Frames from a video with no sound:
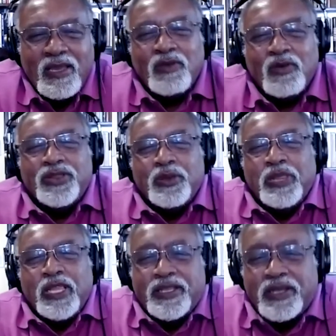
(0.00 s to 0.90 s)
Well, they're
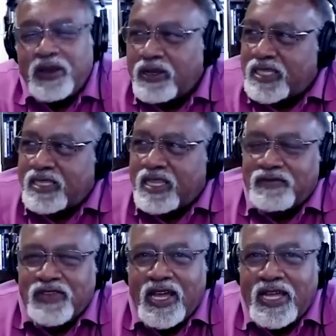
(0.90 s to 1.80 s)
playing the cards that they've
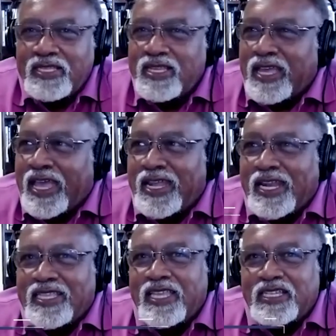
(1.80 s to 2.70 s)
got. And
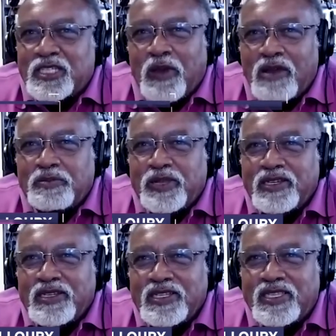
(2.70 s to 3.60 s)
I think it's probably a
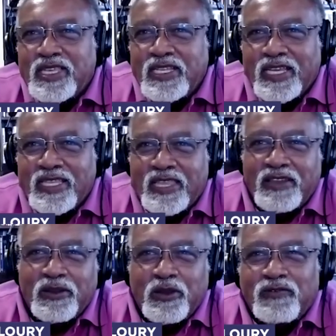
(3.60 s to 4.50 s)
good thing that
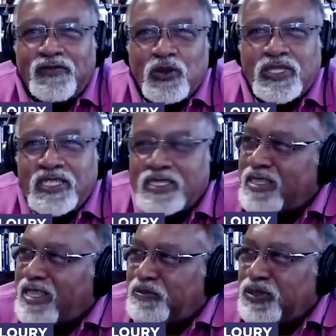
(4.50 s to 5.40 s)
they're forced into
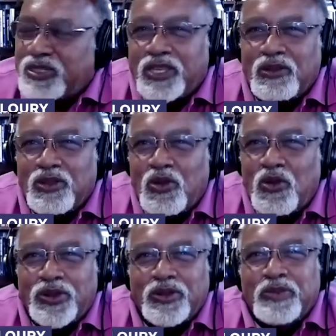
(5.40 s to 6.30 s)
that particular
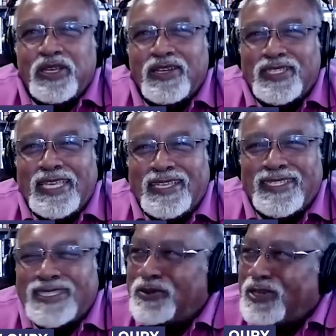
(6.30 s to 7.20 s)
corner because he could
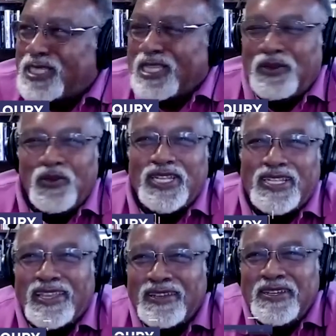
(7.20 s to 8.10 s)
seriously win.
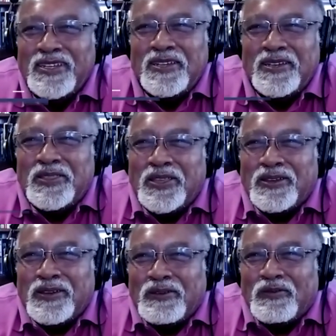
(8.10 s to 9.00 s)
And
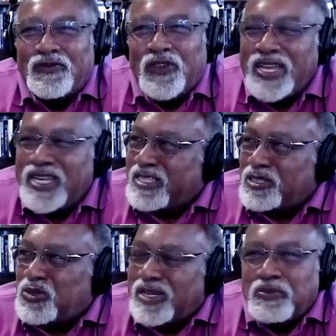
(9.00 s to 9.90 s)
they're frantic to
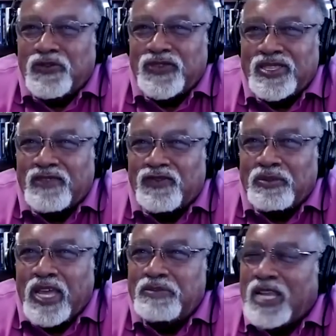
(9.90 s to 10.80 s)
try to prevent that from
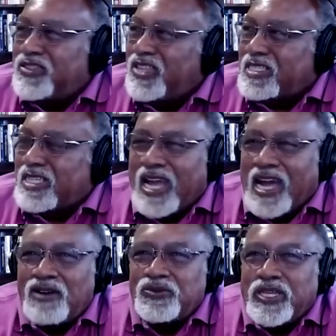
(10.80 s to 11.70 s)
happening. I think it's an
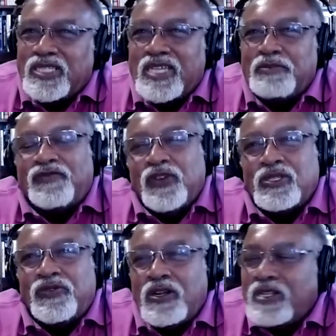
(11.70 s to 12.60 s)
outrage. I mean, first
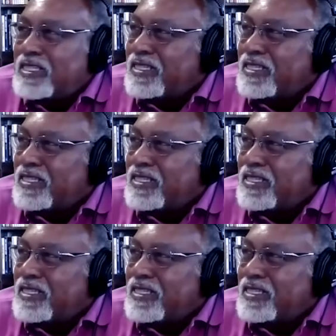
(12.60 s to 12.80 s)
of all,